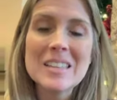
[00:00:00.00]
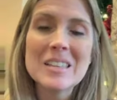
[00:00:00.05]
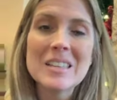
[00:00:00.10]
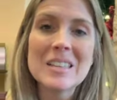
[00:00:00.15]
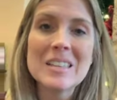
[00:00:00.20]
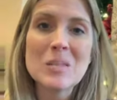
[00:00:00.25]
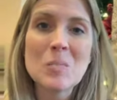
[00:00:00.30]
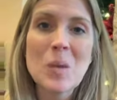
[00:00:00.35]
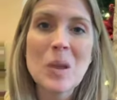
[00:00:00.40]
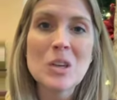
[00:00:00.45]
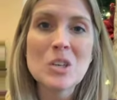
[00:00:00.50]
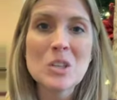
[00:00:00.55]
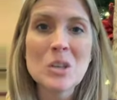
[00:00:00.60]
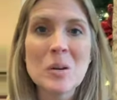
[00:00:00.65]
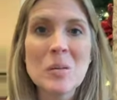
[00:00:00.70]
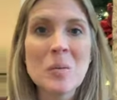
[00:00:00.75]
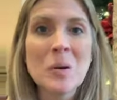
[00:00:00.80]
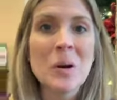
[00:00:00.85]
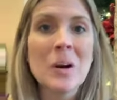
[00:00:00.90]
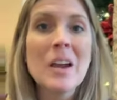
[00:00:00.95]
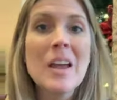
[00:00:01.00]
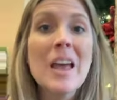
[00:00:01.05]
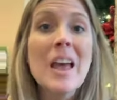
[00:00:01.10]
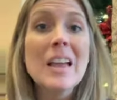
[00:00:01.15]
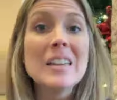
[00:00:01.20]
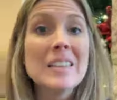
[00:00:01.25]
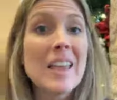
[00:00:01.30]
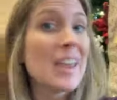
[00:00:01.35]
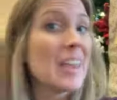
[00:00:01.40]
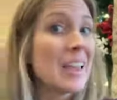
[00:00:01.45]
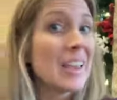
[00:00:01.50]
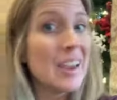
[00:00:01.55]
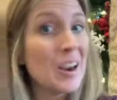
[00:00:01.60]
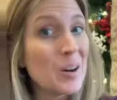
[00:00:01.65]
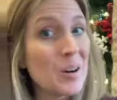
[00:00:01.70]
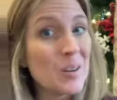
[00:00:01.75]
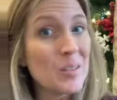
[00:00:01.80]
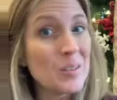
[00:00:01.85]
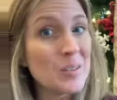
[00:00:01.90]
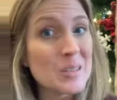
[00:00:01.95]
And let's make sure we're taking
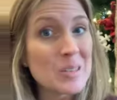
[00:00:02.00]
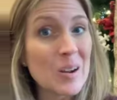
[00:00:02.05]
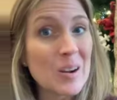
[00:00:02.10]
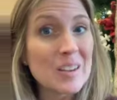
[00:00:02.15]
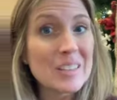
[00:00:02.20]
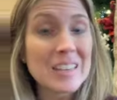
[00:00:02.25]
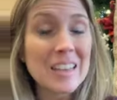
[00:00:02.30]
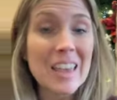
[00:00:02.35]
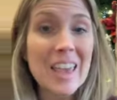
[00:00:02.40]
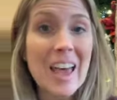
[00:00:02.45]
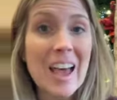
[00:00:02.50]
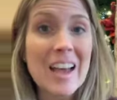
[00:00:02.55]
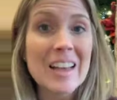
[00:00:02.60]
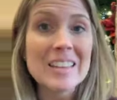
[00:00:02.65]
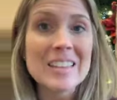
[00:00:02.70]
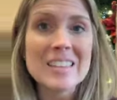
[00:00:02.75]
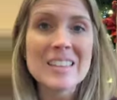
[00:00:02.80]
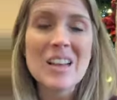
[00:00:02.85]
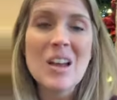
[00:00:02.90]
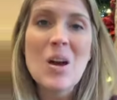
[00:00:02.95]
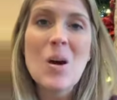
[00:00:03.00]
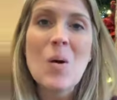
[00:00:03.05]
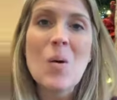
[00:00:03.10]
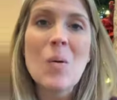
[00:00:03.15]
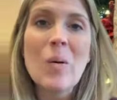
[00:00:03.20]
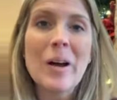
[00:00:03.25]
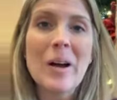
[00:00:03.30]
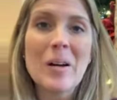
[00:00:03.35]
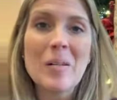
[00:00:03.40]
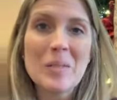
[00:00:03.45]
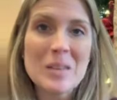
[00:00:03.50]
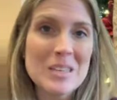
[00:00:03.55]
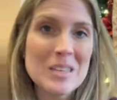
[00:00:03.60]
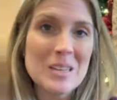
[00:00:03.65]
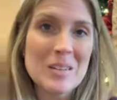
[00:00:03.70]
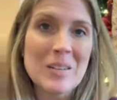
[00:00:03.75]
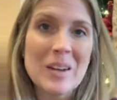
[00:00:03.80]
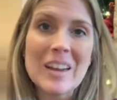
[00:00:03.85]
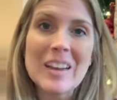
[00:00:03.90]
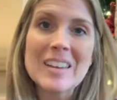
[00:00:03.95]
care of those dogs and cats while we
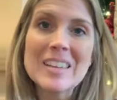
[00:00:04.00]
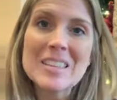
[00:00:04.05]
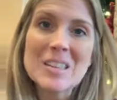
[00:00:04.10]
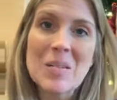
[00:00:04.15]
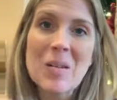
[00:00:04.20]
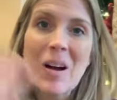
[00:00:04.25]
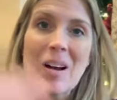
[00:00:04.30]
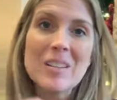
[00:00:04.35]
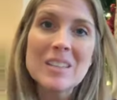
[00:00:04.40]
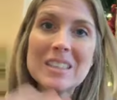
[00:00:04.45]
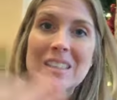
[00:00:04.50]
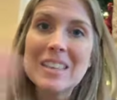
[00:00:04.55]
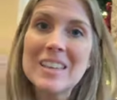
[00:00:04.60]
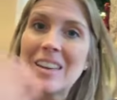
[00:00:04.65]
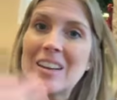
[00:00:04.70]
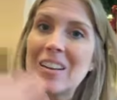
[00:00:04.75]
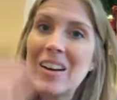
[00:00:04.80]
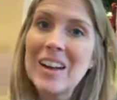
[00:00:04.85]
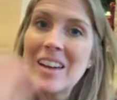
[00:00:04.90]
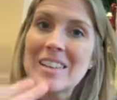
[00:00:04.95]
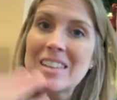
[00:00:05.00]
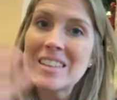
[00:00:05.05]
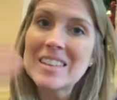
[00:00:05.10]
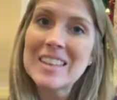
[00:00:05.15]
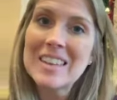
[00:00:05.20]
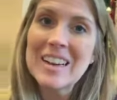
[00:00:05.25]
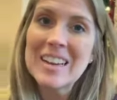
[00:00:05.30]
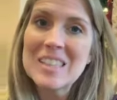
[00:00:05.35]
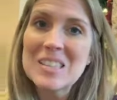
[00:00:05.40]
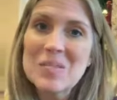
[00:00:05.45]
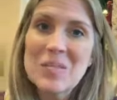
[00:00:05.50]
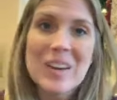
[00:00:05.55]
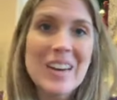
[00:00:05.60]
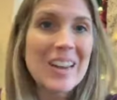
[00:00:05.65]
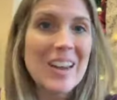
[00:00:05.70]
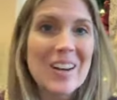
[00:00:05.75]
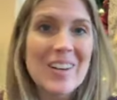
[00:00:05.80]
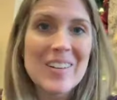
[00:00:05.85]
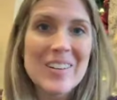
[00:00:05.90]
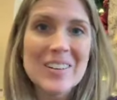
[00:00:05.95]
do it. So I'll see you guys in the next
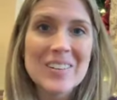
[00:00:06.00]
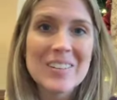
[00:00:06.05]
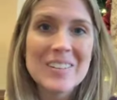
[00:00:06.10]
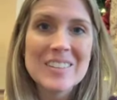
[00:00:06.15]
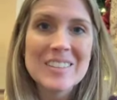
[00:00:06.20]
video.